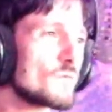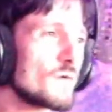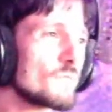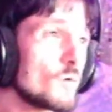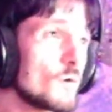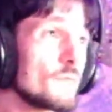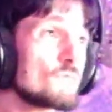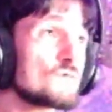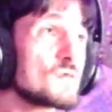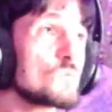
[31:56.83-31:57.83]
I've
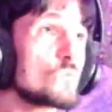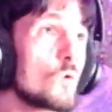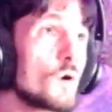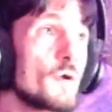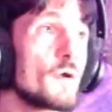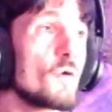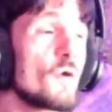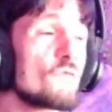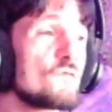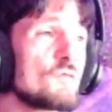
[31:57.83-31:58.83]
seen work.
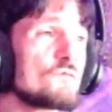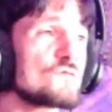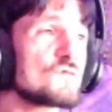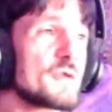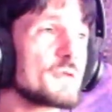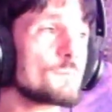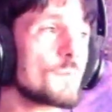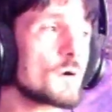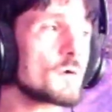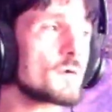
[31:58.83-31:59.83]
If you've seen
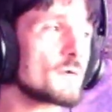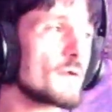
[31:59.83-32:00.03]
Mark